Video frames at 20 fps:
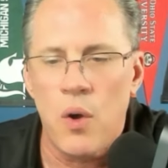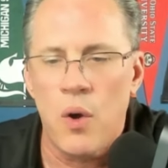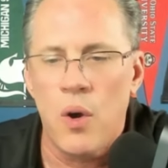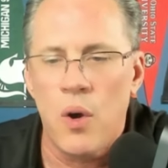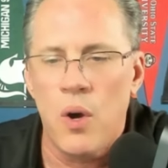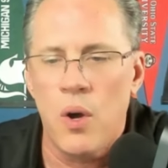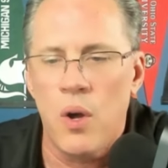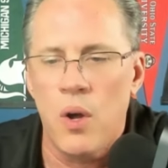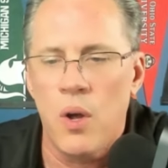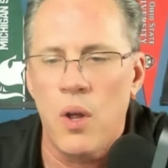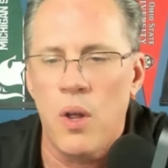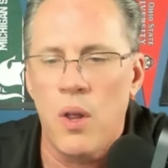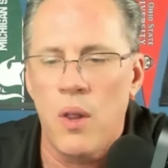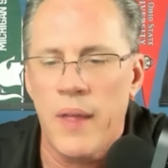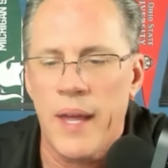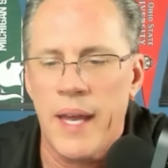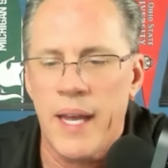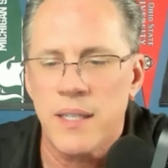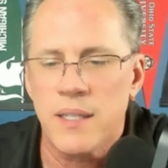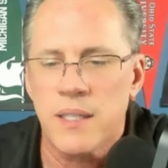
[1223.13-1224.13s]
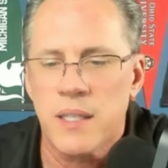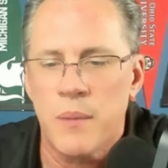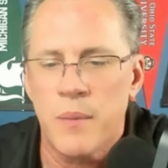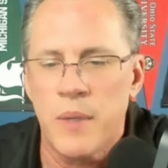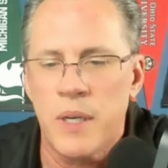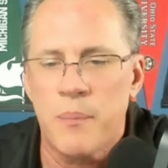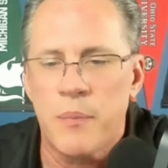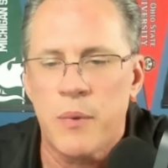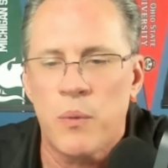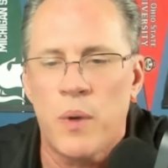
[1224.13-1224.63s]
All that is
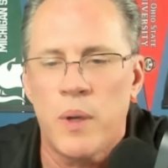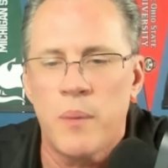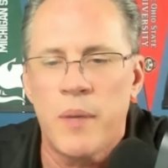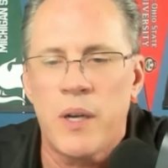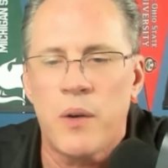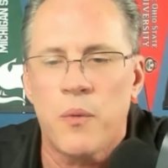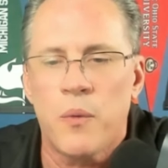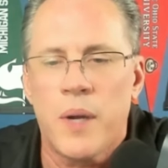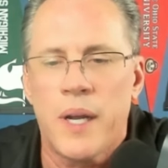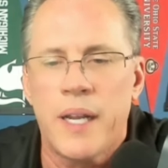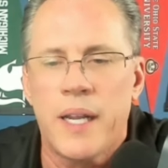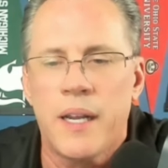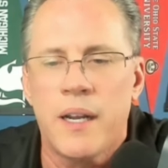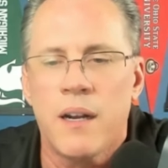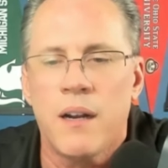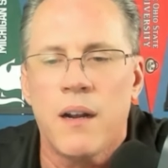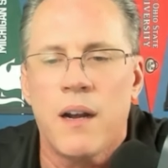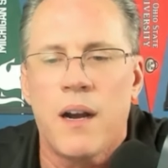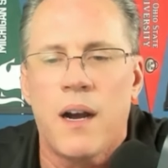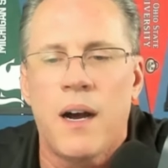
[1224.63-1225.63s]
coming up in one minute right here